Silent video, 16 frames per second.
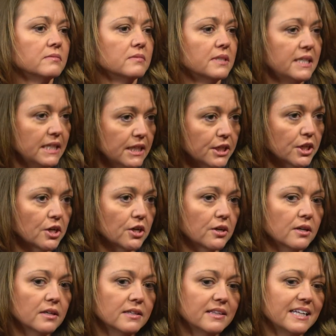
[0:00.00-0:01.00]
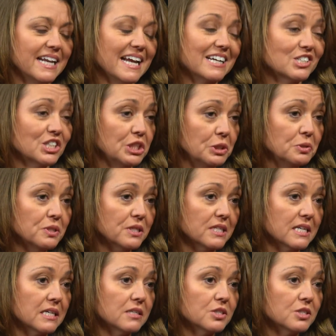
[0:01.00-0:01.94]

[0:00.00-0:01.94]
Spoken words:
here that actually uses it.